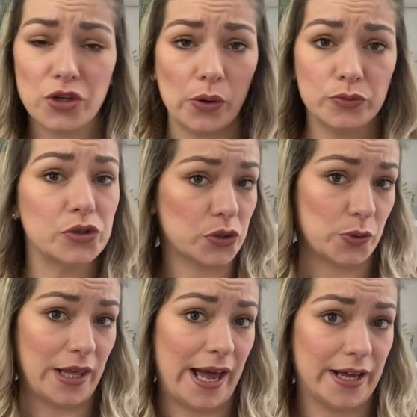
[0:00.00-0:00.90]
don't
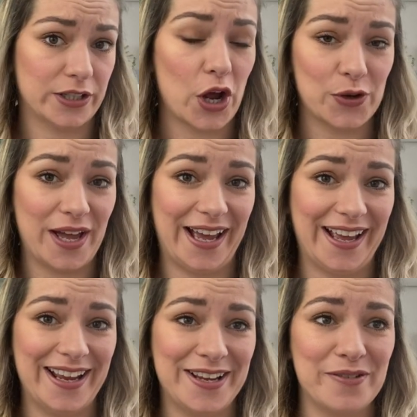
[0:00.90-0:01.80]
do that,
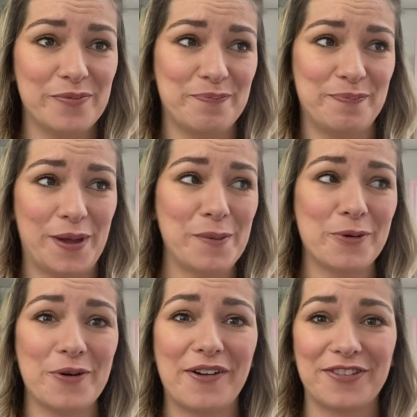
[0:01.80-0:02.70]
okay?
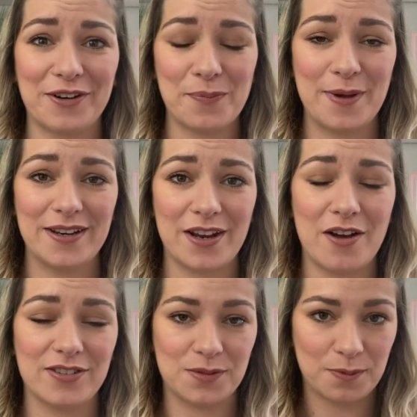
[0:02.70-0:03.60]
People, if they're a bit
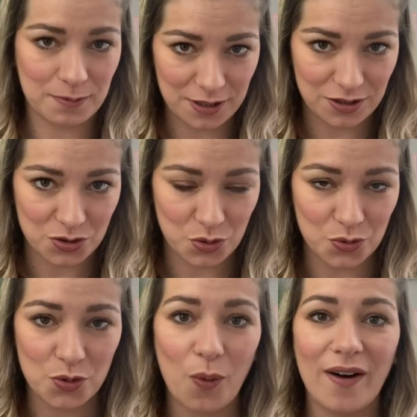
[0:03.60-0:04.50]
nervous, are probably going to
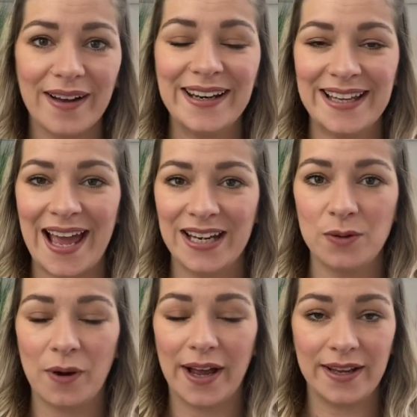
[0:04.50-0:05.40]
talk quietly
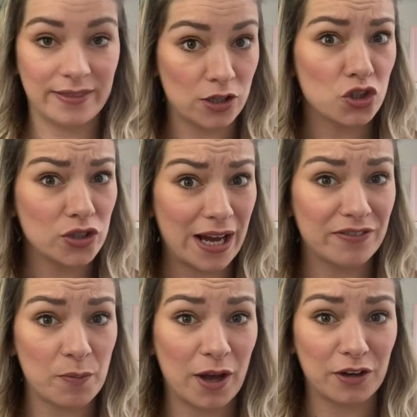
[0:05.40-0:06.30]
anyway. They should
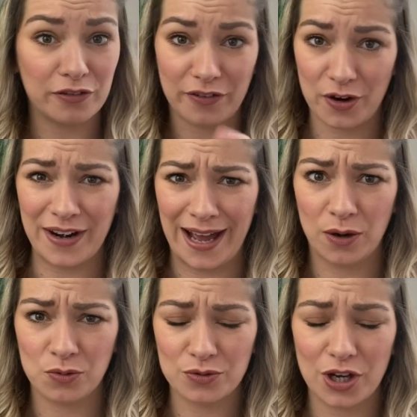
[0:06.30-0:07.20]
have a microphone
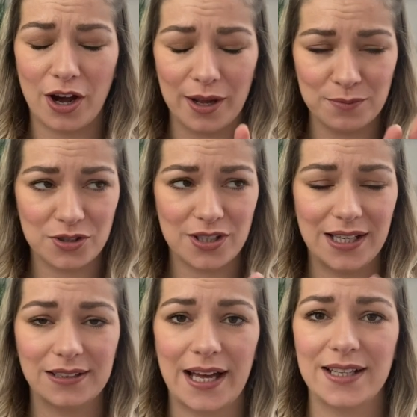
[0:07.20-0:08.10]
at all times.
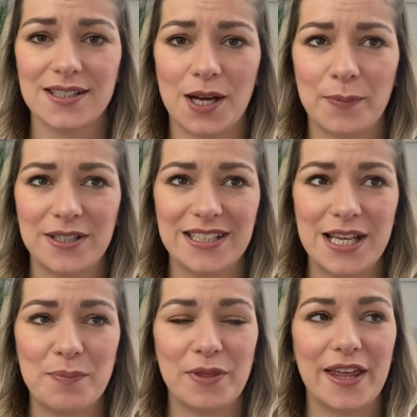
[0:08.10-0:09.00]
Little heads up and
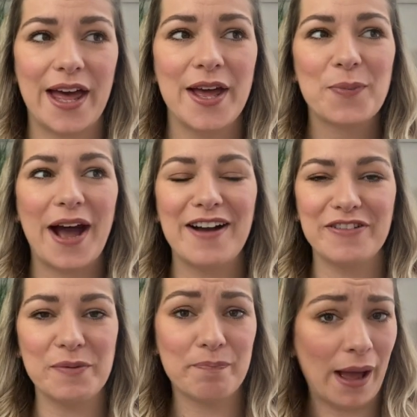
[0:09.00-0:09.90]
tip there. But
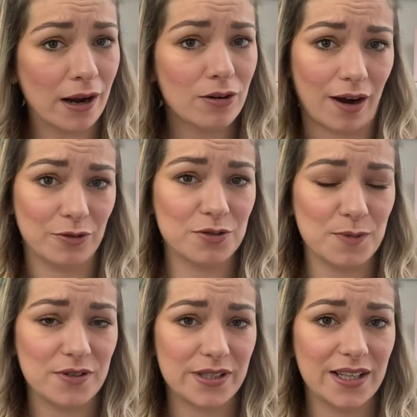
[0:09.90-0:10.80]
having background
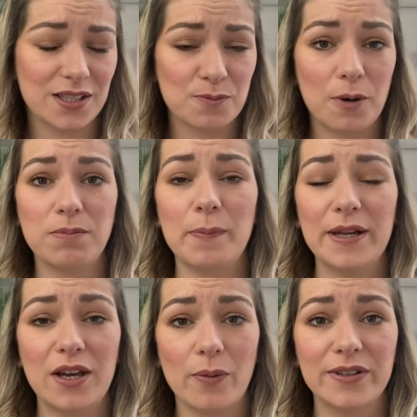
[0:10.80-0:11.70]
music is
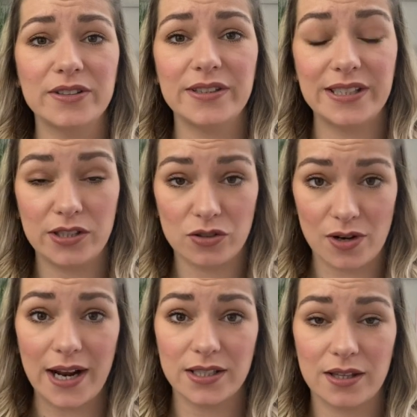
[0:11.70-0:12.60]
probably going to
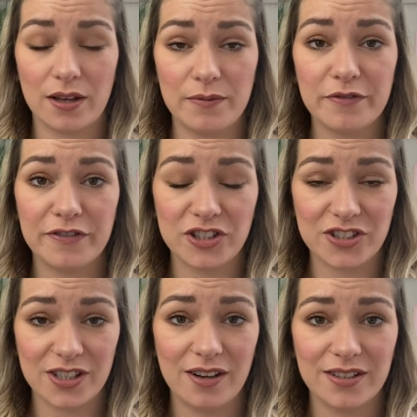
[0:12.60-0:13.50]
distract them for
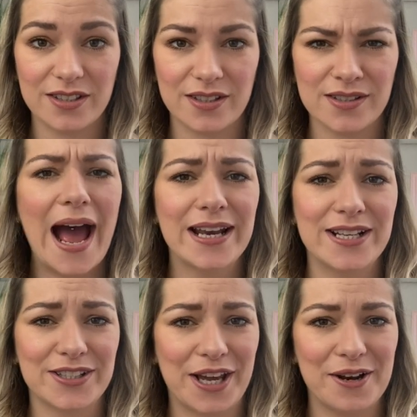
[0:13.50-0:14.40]
starters, and
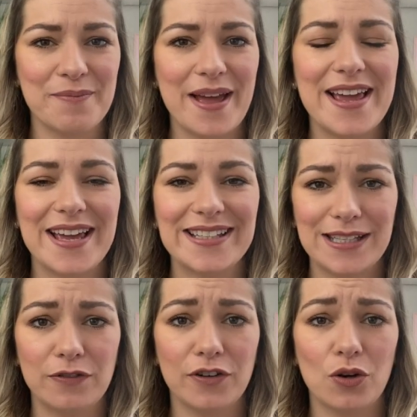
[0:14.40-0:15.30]
it's going to make it
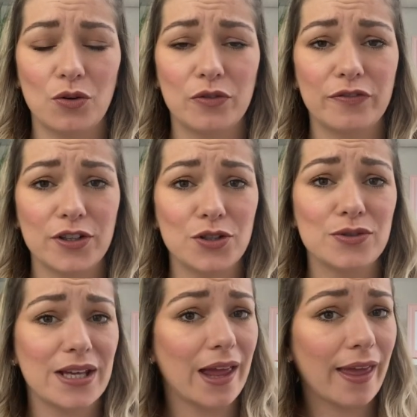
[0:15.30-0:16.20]
difficult for you to